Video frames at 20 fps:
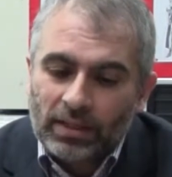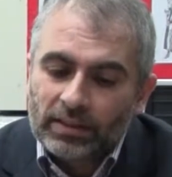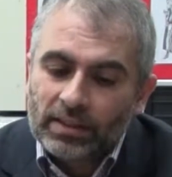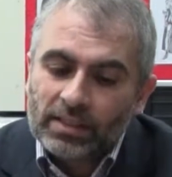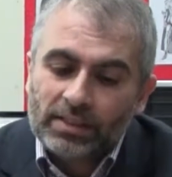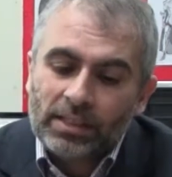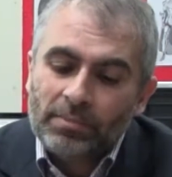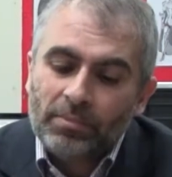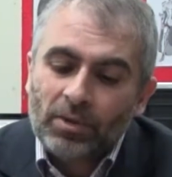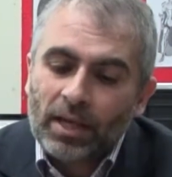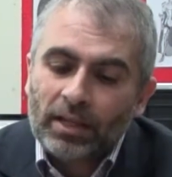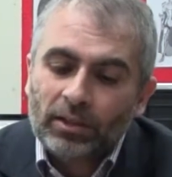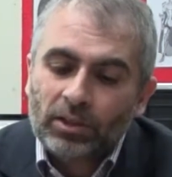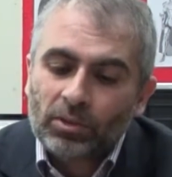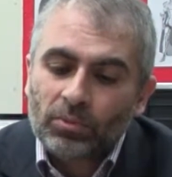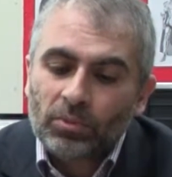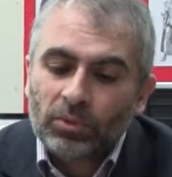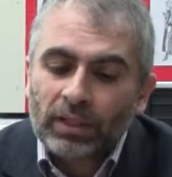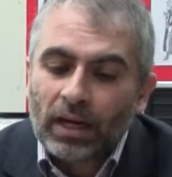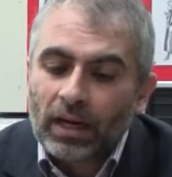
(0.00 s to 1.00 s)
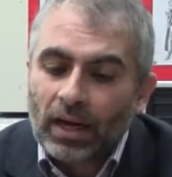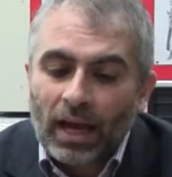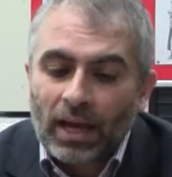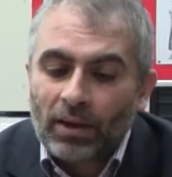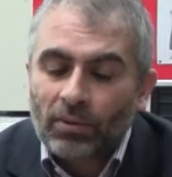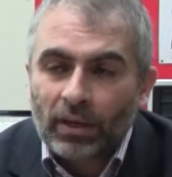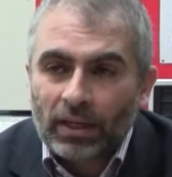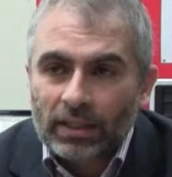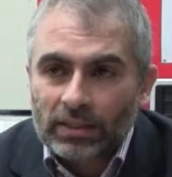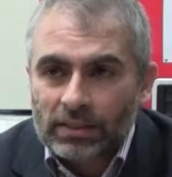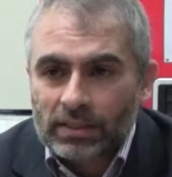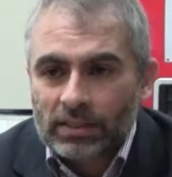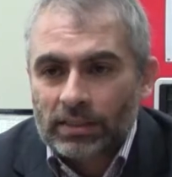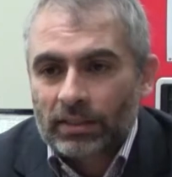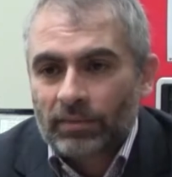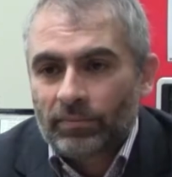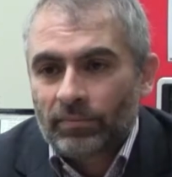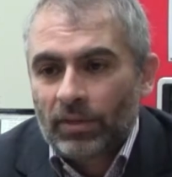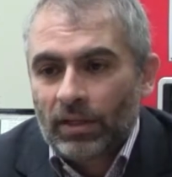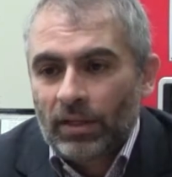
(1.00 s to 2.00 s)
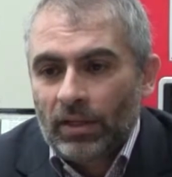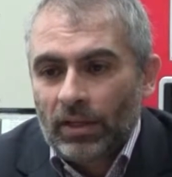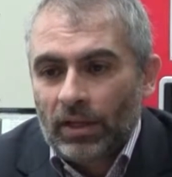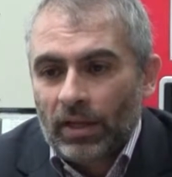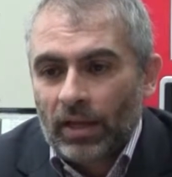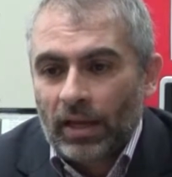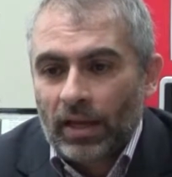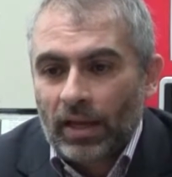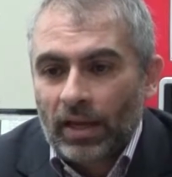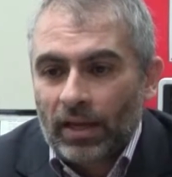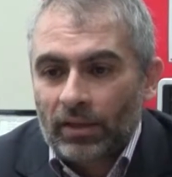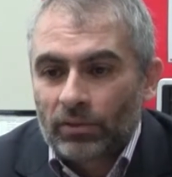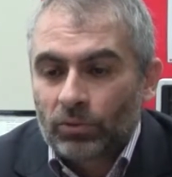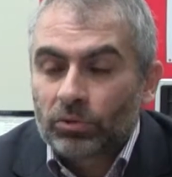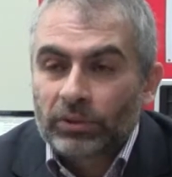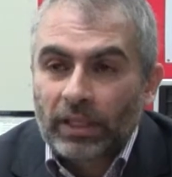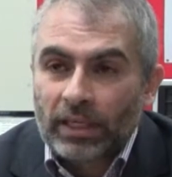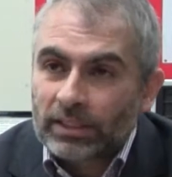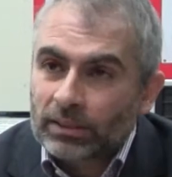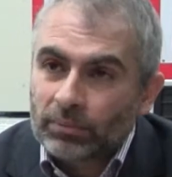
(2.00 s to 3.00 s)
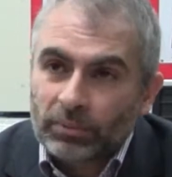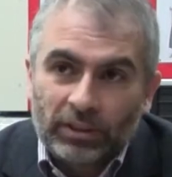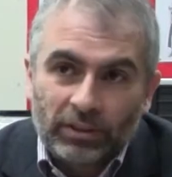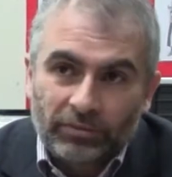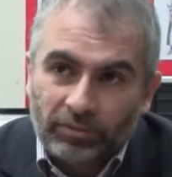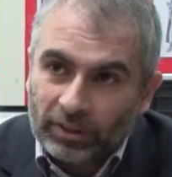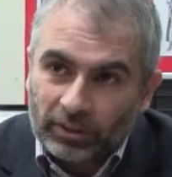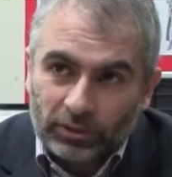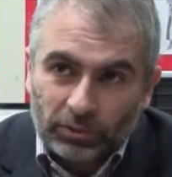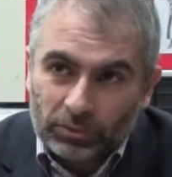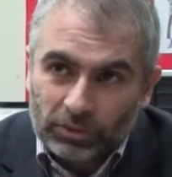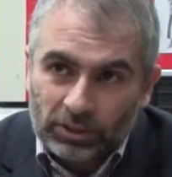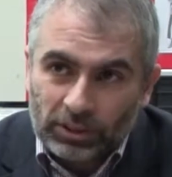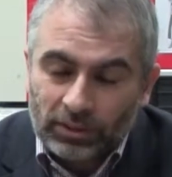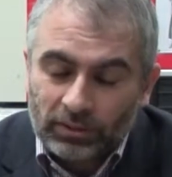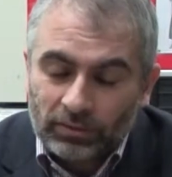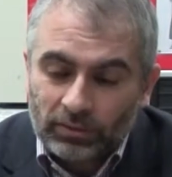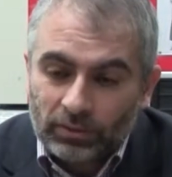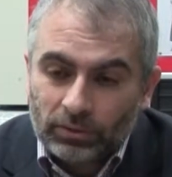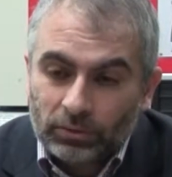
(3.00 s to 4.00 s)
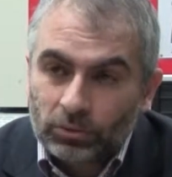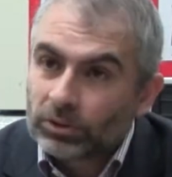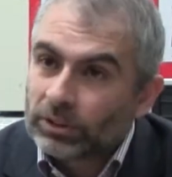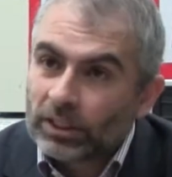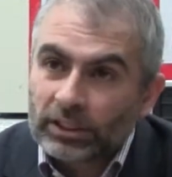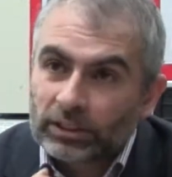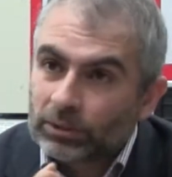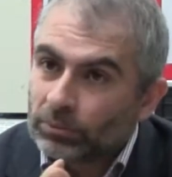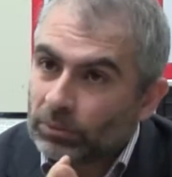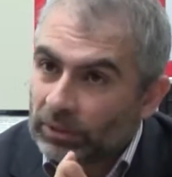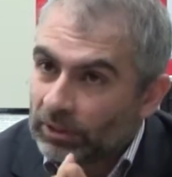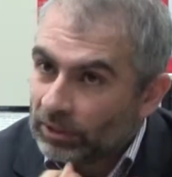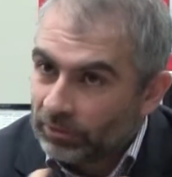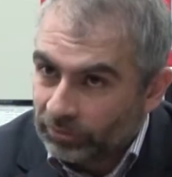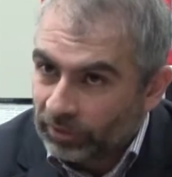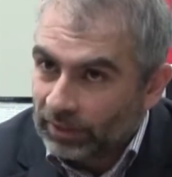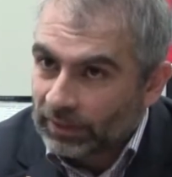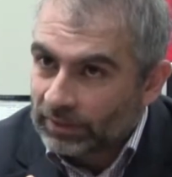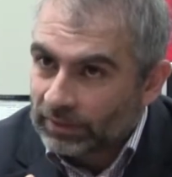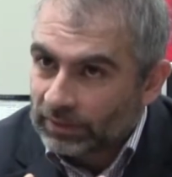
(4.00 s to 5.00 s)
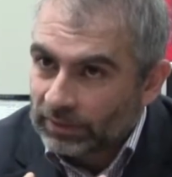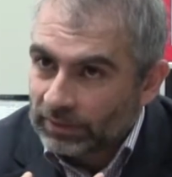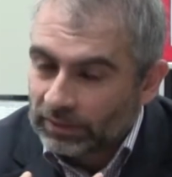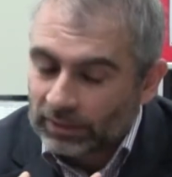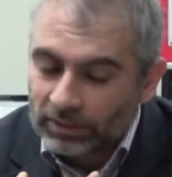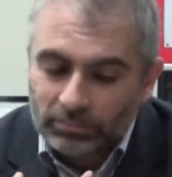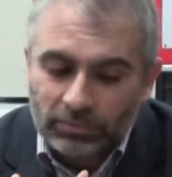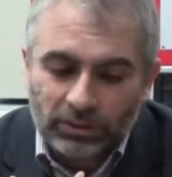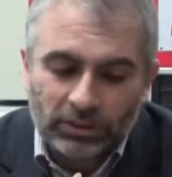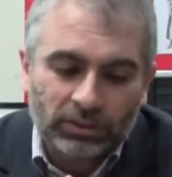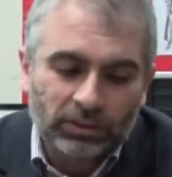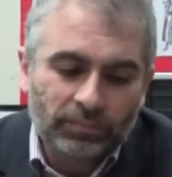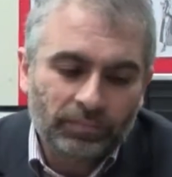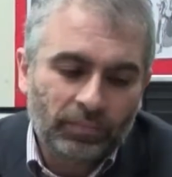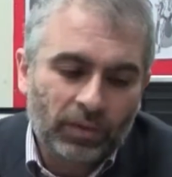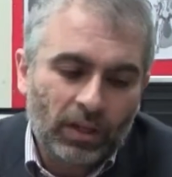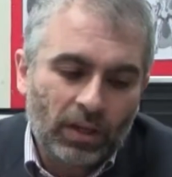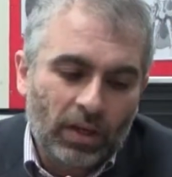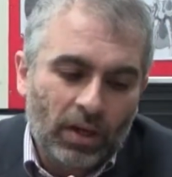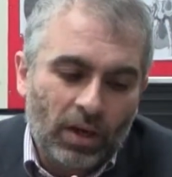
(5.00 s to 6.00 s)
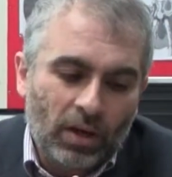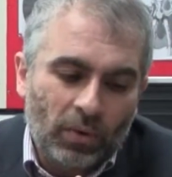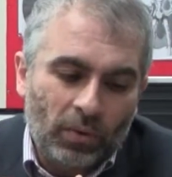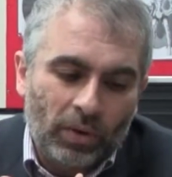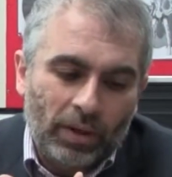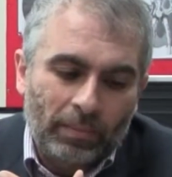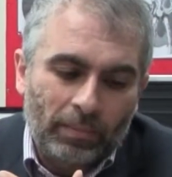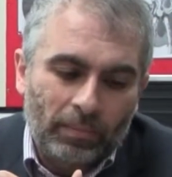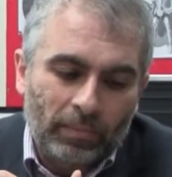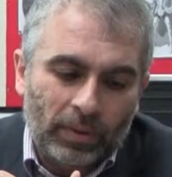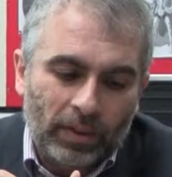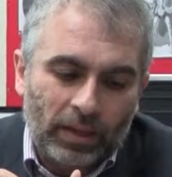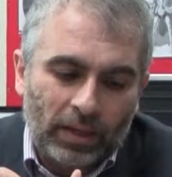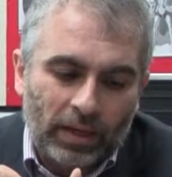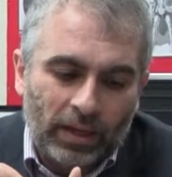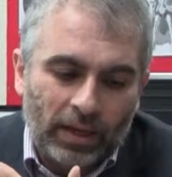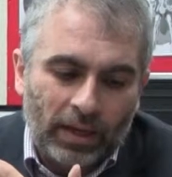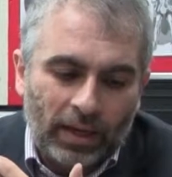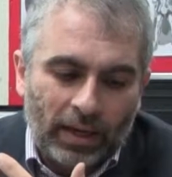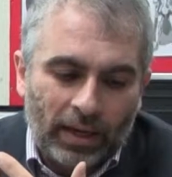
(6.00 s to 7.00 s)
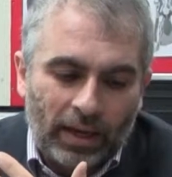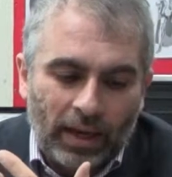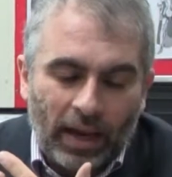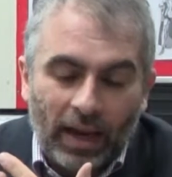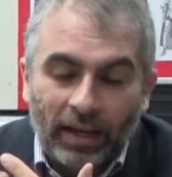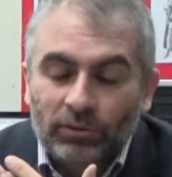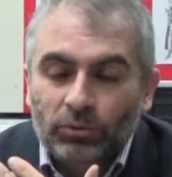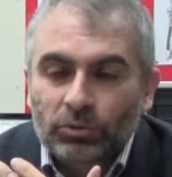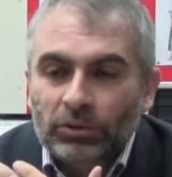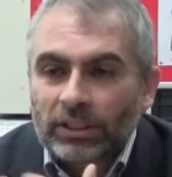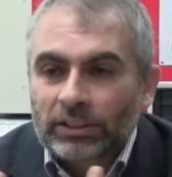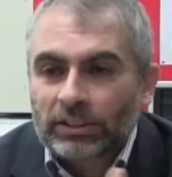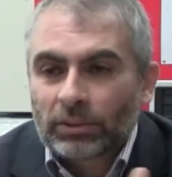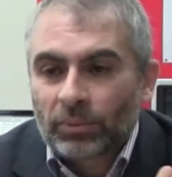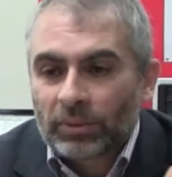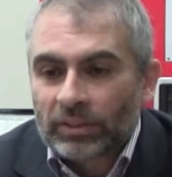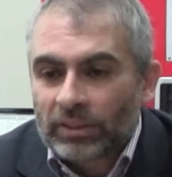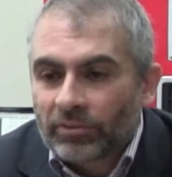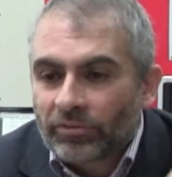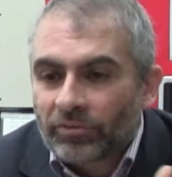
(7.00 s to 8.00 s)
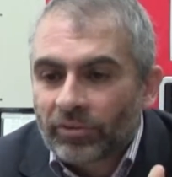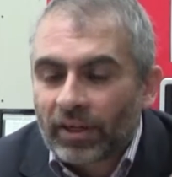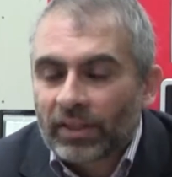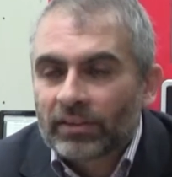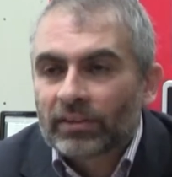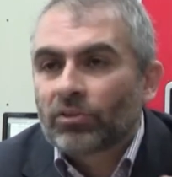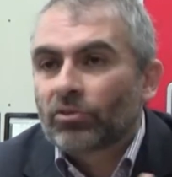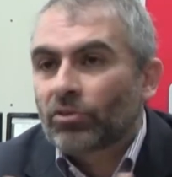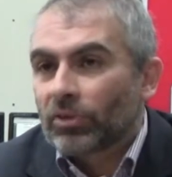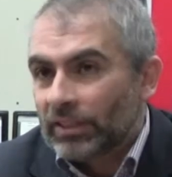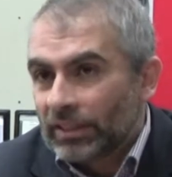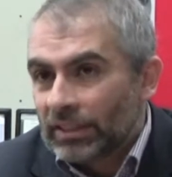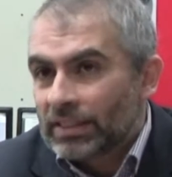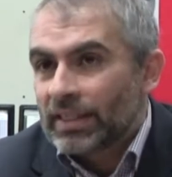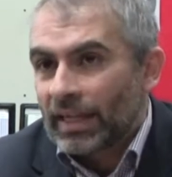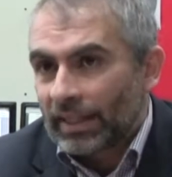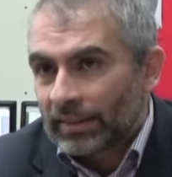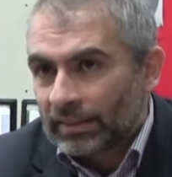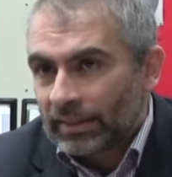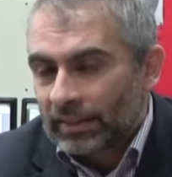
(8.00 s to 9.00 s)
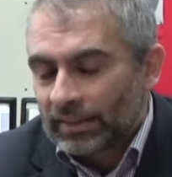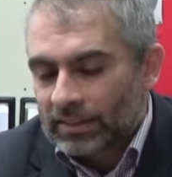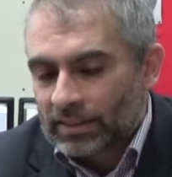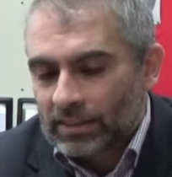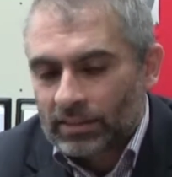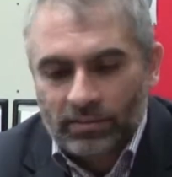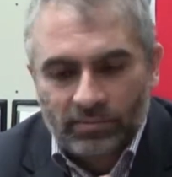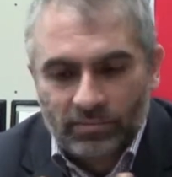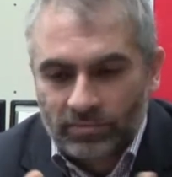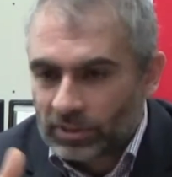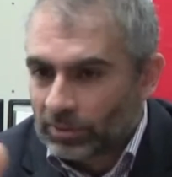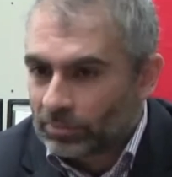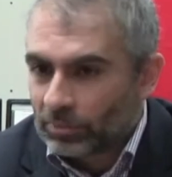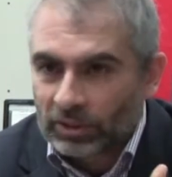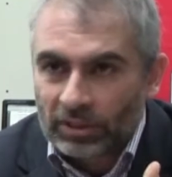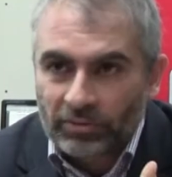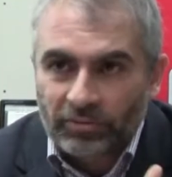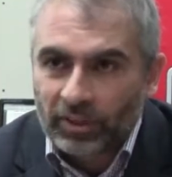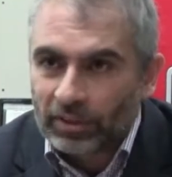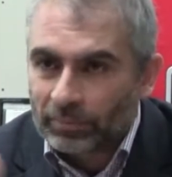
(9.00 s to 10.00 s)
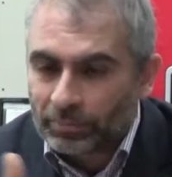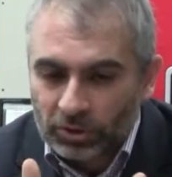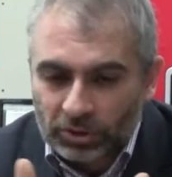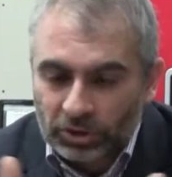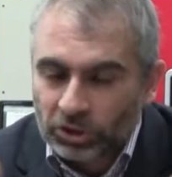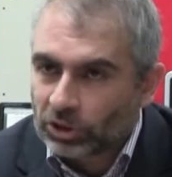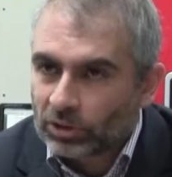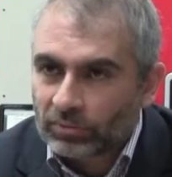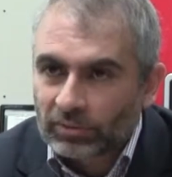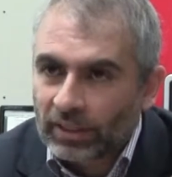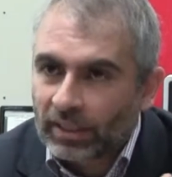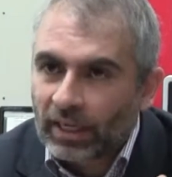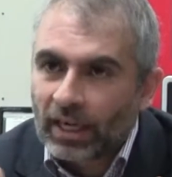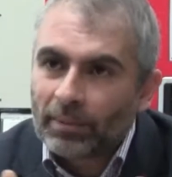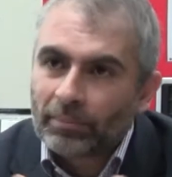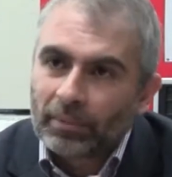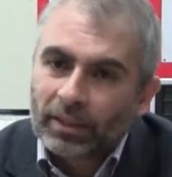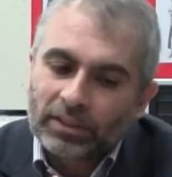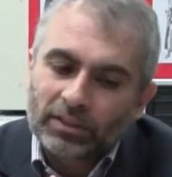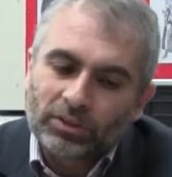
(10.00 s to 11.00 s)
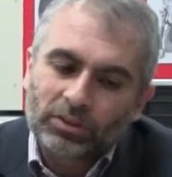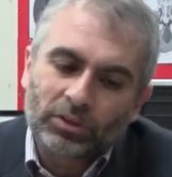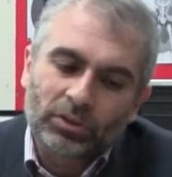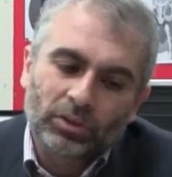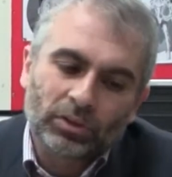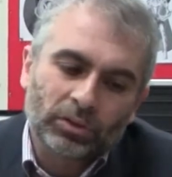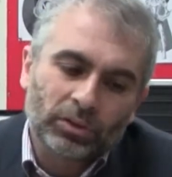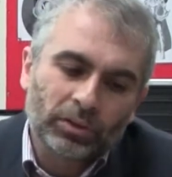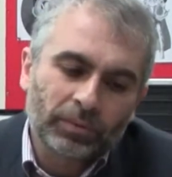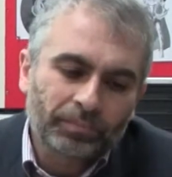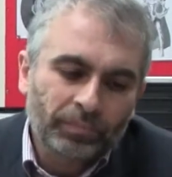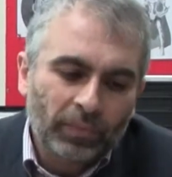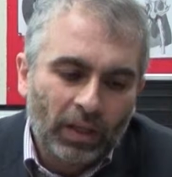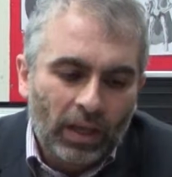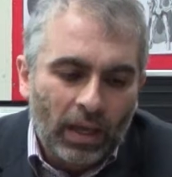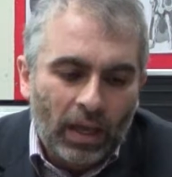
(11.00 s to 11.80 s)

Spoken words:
The simulator would allow us to test with different users, to test with different systems, and to test with different 3D settings, so different position of the camera and so on.